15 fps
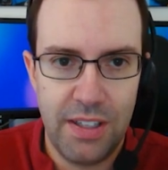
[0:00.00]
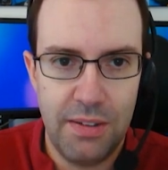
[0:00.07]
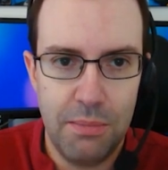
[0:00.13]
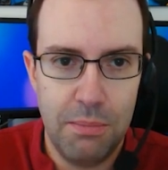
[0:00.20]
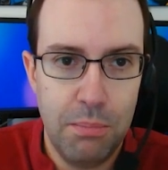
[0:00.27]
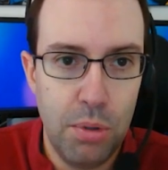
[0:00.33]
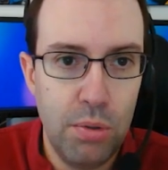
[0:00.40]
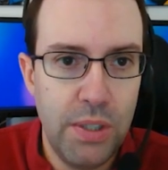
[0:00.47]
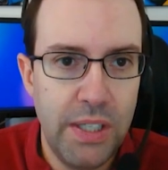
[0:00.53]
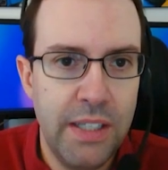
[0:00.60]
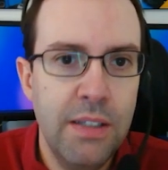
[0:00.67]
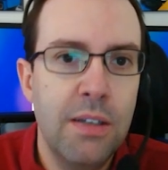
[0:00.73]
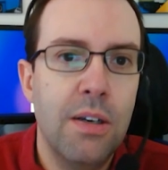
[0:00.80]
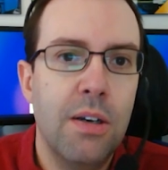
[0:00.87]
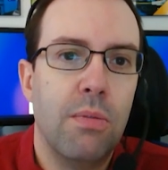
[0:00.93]
and
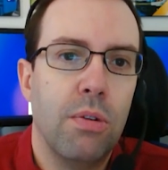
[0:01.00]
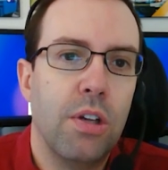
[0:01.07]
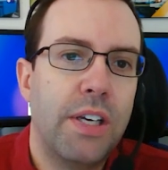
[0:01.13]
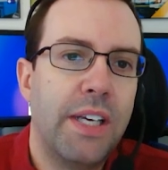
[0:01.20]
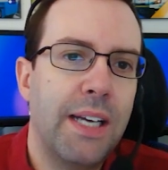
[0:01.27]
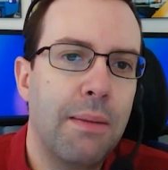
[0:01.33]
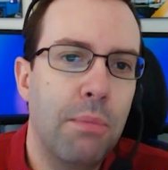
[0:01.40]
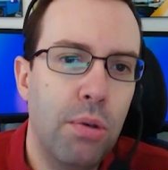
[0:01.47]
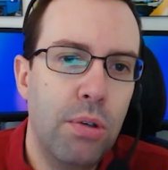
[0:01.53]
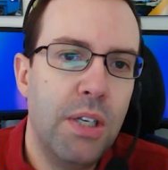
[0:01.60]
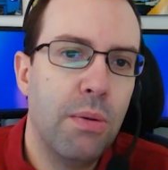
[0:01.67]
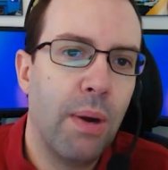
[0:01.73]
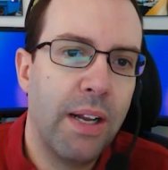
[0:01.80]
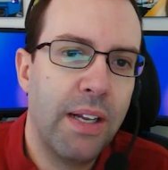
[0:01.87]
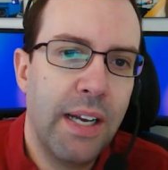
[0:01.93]
Moodie. We're looking at
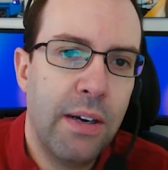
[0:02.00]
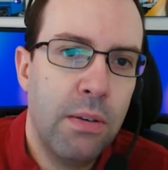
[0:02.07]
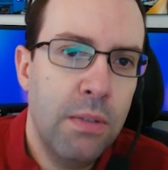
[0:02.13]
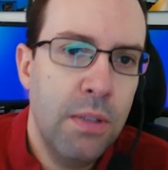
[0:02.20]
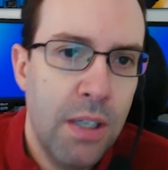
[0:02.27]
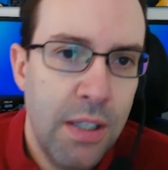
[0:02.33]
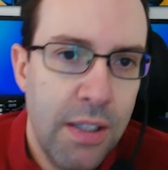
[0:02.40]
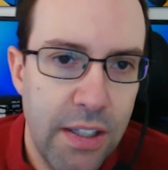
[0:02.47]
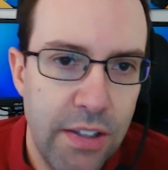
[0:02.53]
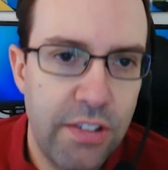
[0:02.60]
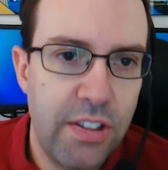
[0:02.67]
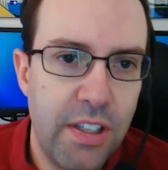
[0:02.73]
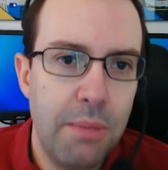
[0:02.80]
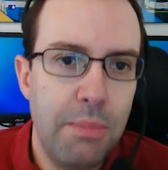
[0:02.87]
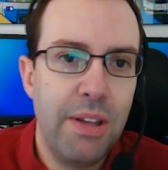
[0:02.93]
Moodie right now. This
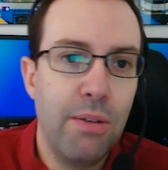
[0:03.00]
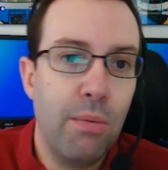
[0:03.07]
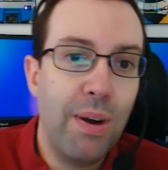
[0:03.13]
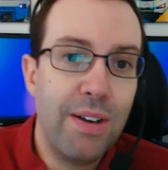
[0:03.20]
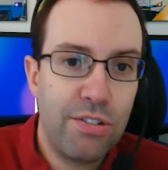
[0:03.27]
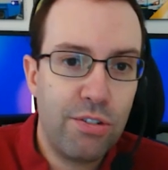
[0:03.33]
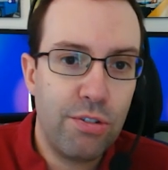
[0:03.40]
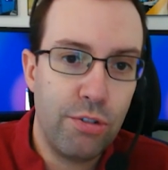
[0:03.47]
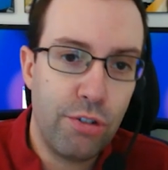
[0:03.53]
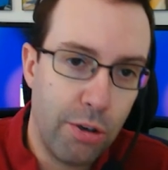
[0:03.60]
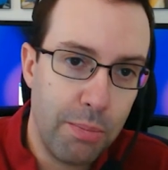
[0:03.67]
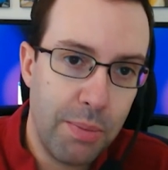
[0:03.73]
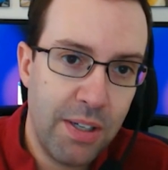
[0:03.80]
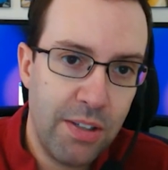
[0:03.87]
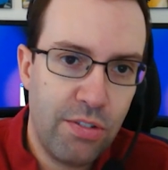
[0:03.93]
is going to be the western
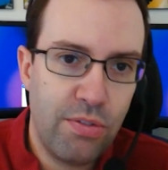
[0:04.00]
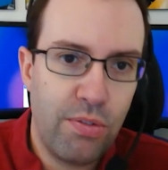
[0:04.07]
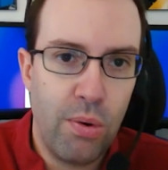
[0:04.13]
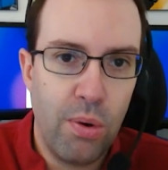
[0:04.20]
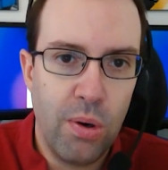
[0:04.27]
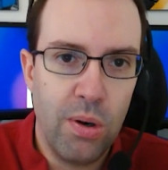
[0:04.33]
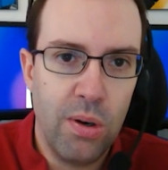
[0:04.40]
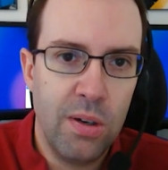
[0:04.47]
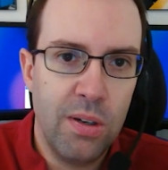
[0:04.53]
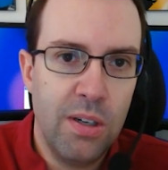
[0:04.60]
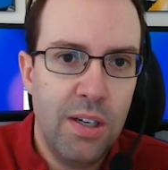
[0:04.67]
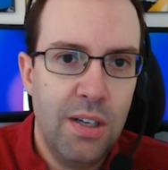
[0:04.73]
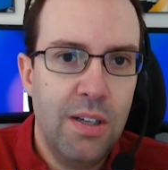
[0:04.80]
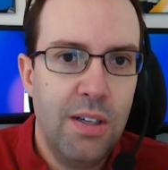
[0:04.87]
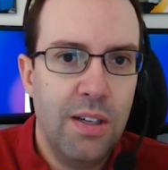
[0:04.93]
terminus for
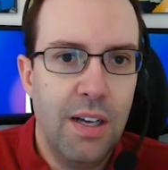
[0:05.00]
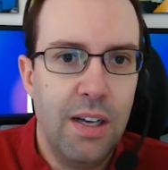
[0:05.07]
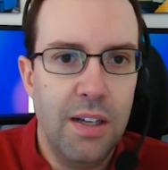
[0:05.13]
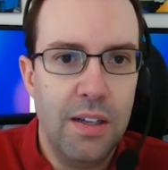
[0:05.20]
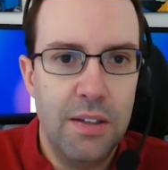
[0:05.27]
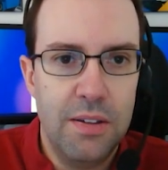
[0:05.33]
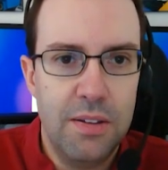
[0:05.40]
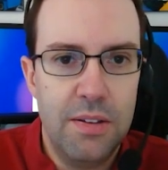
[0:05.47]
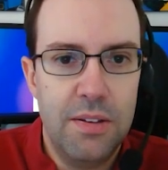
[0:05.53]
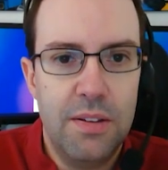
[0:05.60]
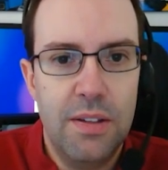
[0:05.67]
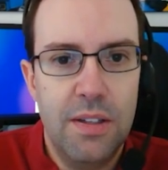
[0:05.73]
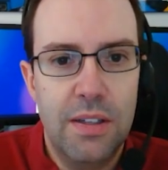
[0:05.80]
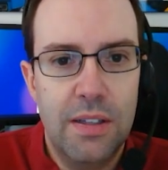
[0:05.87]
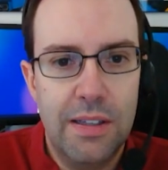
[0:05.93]

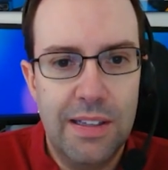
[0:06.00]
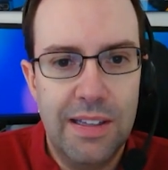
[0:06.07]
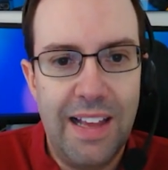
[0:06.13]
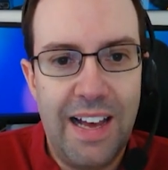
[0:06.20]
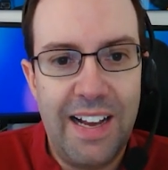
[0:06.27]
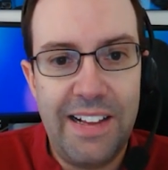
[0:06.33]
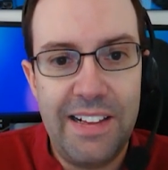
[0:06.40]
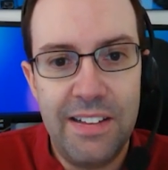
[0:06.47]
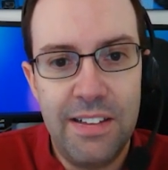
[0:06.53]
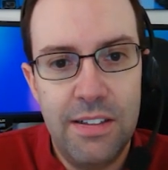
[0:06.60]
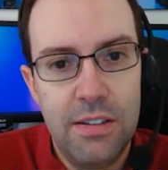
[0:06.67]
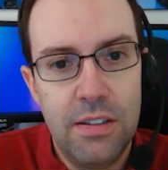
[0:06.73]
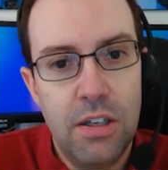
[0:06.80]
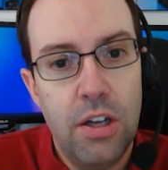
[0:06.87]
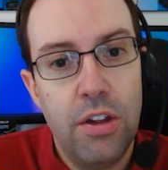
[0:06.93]
line
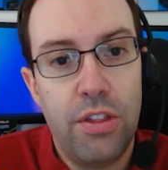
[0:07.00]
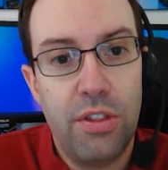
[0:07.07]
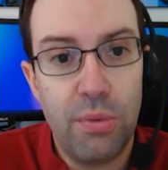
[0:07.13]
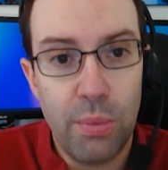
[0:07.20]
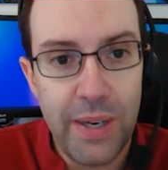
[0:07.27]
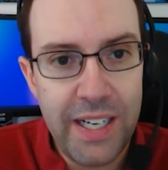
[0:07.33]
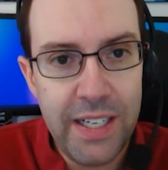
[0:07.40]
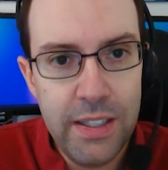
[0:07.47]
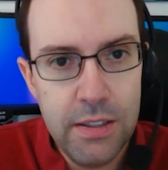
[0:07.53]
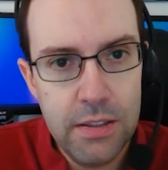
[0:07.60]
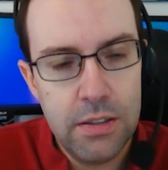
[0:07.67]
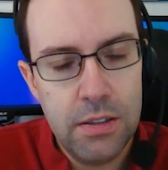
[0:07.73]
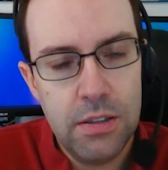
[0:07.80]
3.